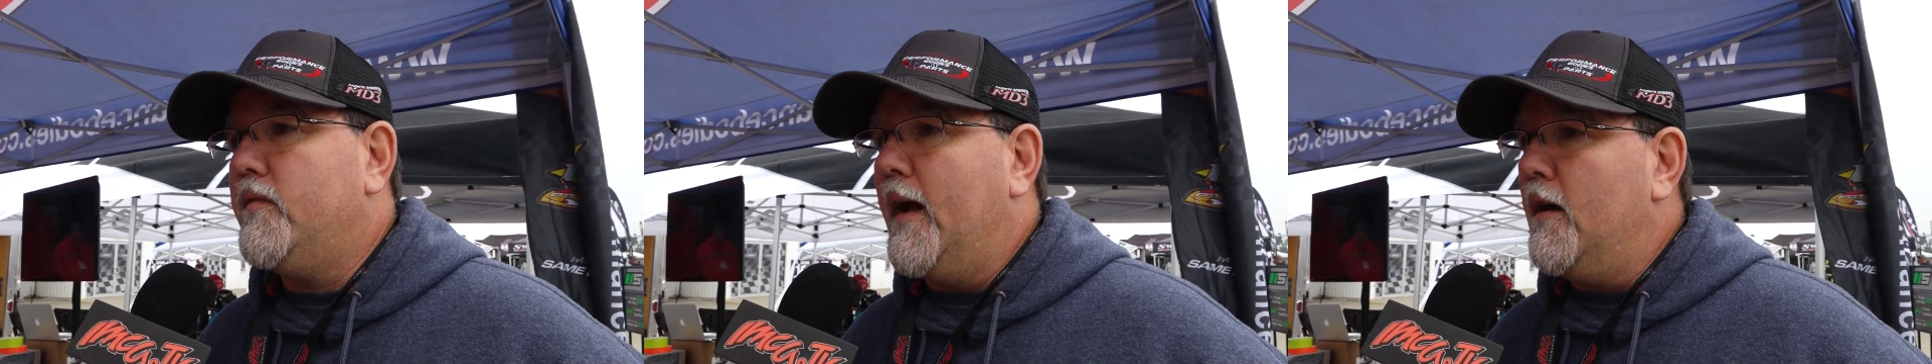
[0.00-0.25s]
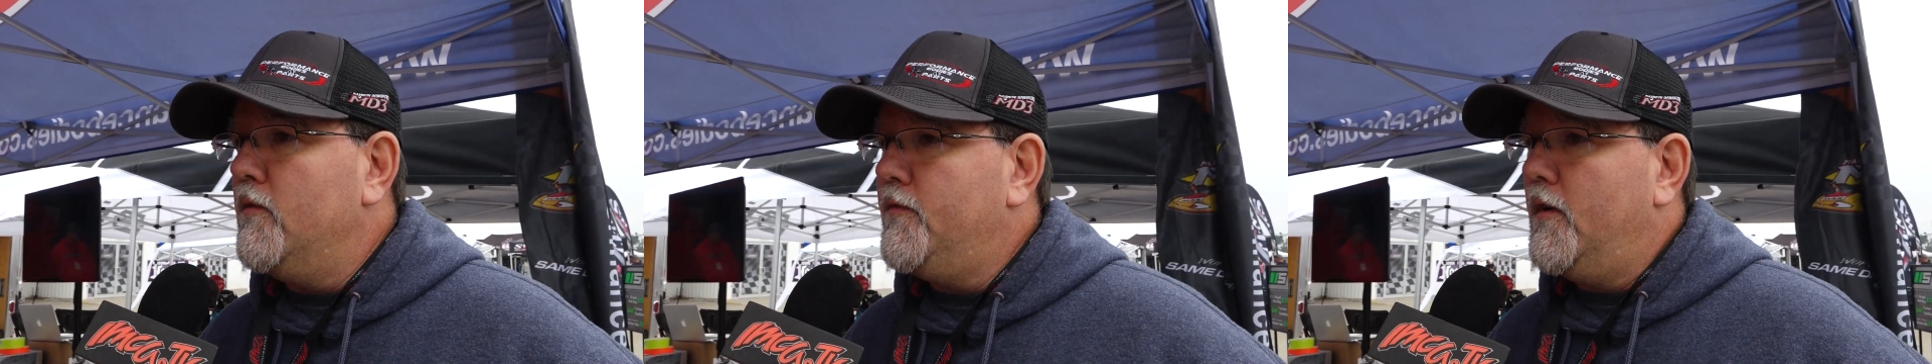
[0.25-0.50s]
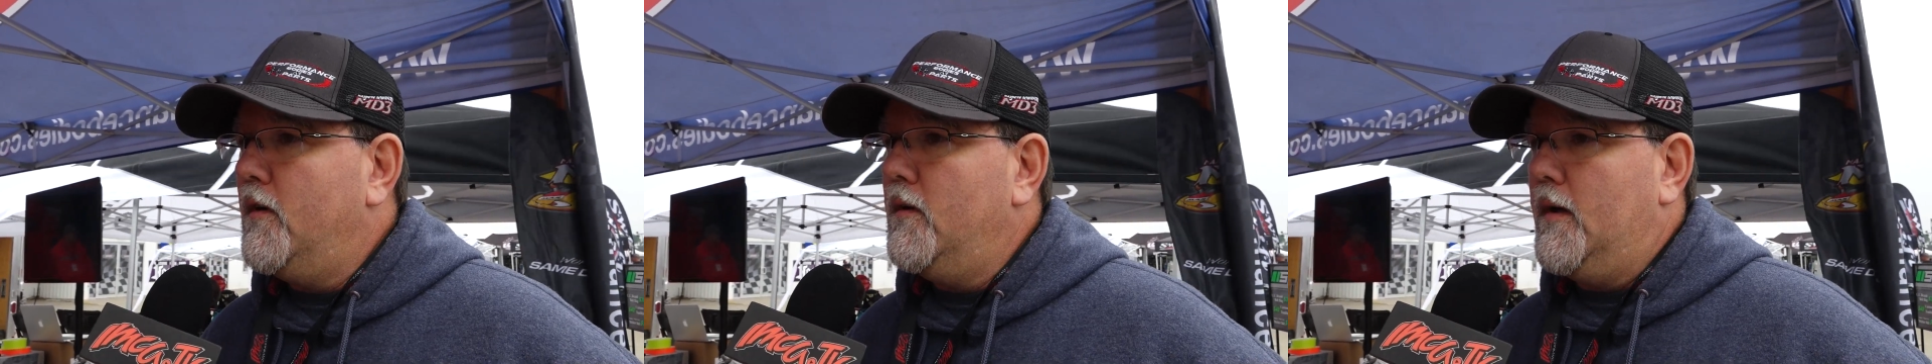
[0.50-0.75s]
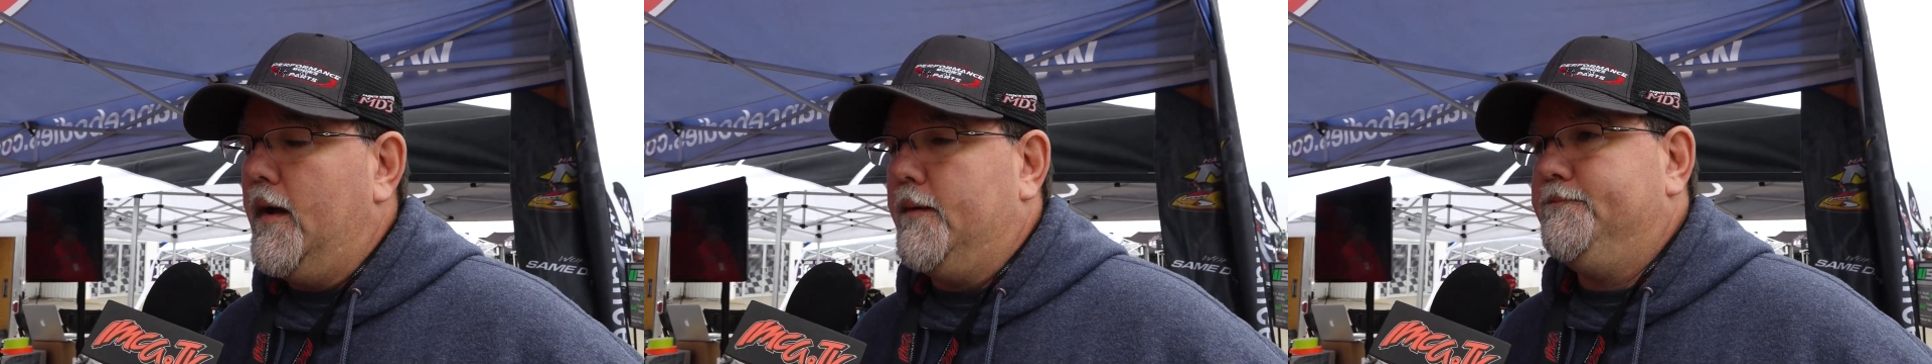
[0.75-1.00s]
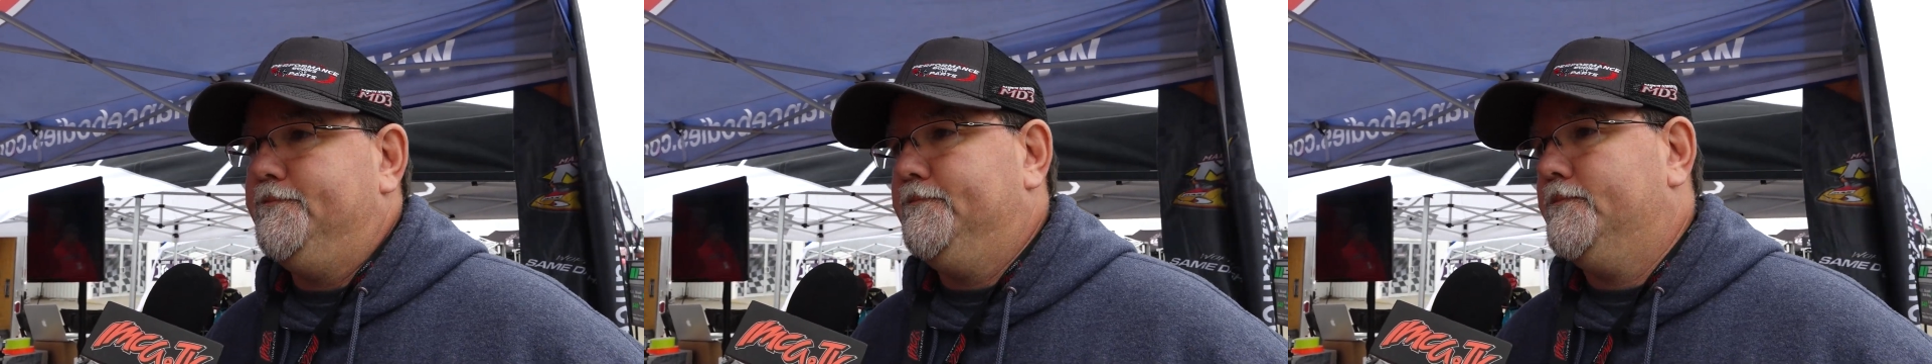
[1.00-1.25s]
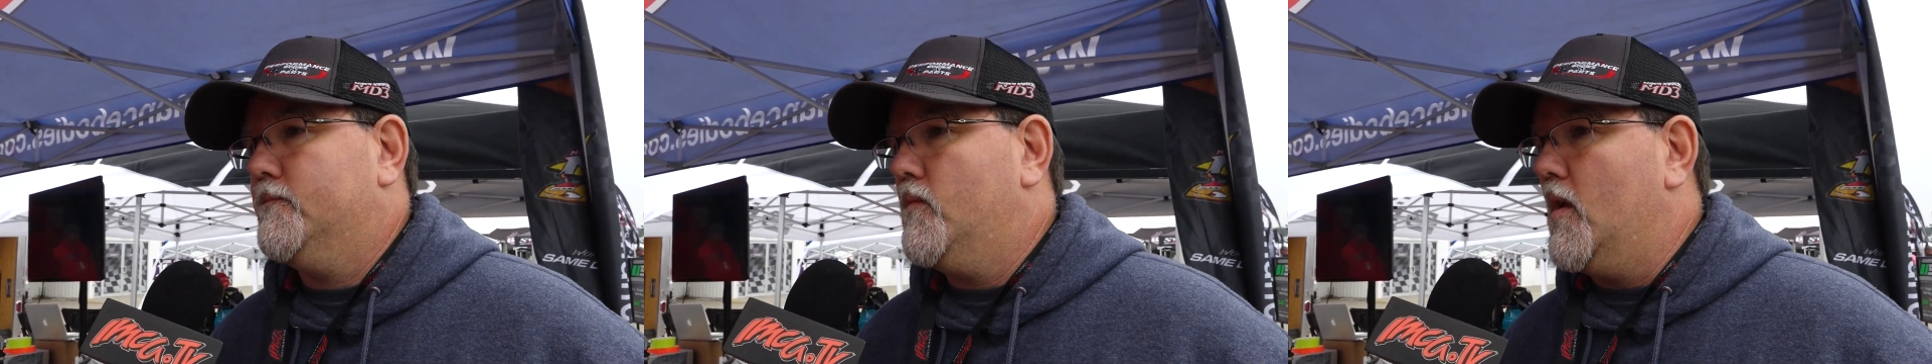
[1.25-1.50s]
downfall,
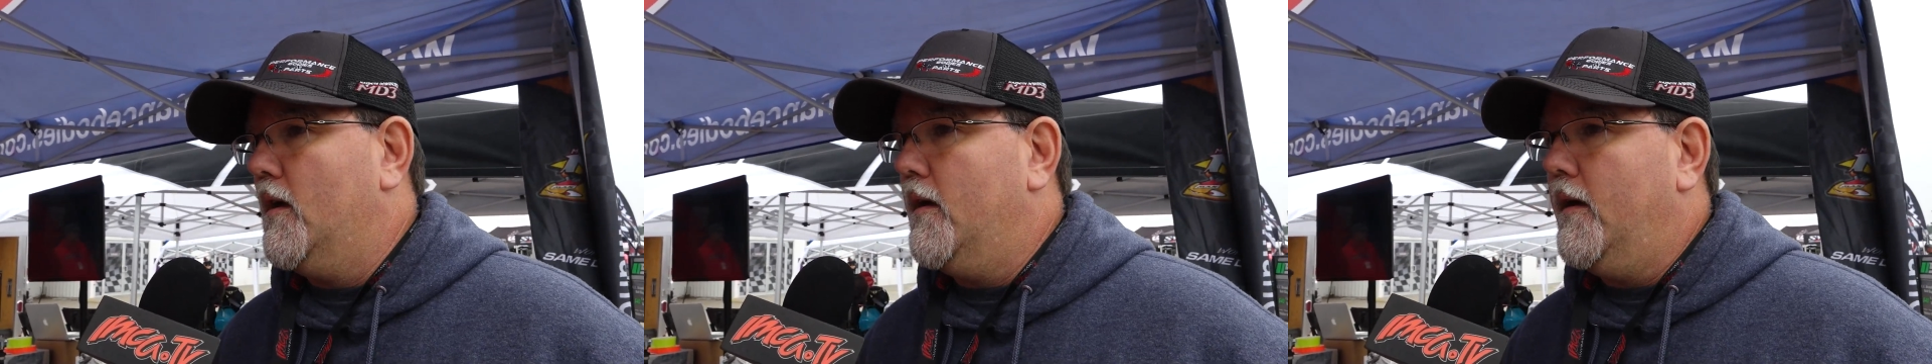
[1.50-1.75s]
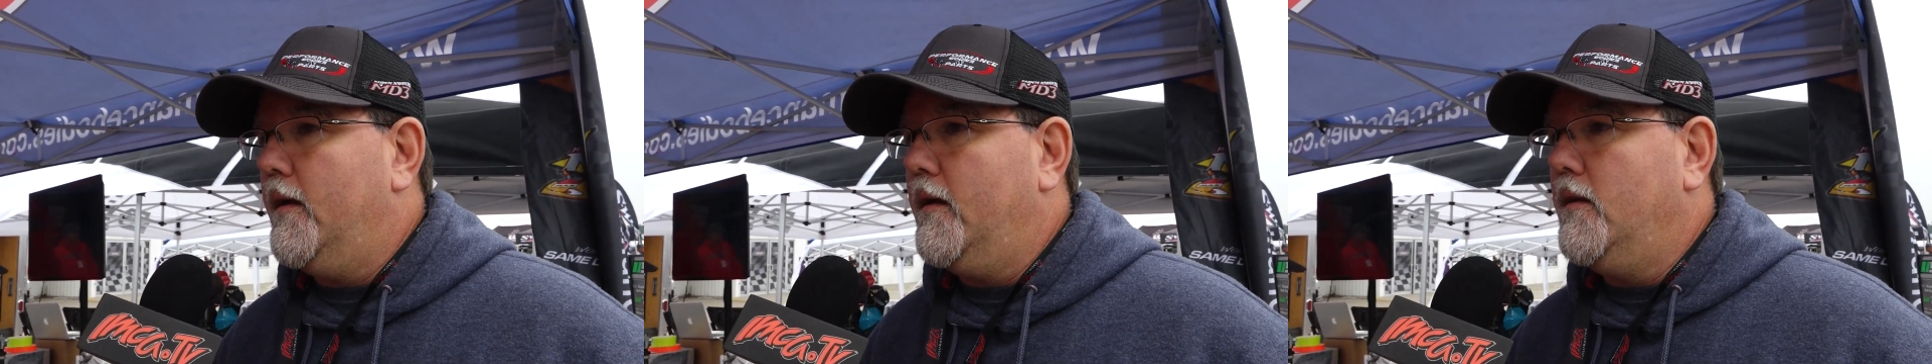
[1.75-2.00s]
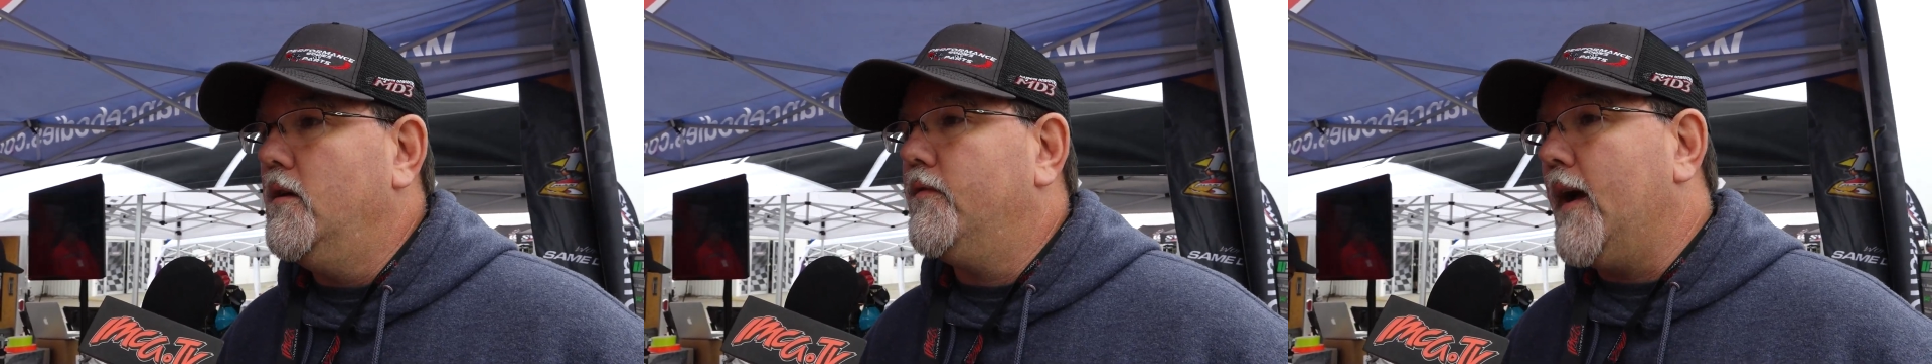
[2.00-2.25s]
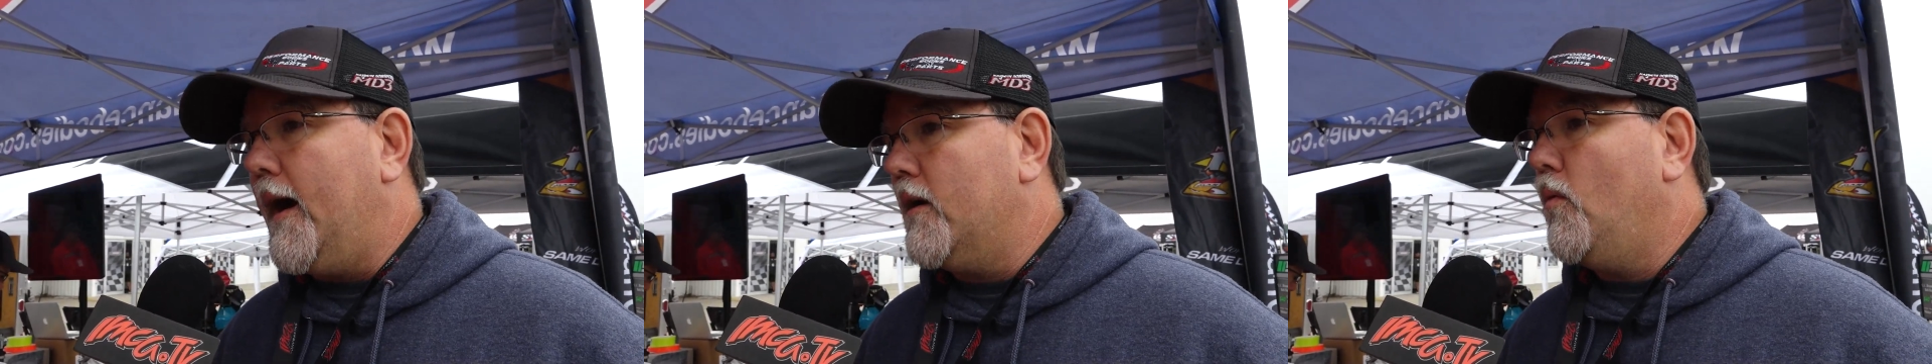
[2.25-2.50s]
you've got to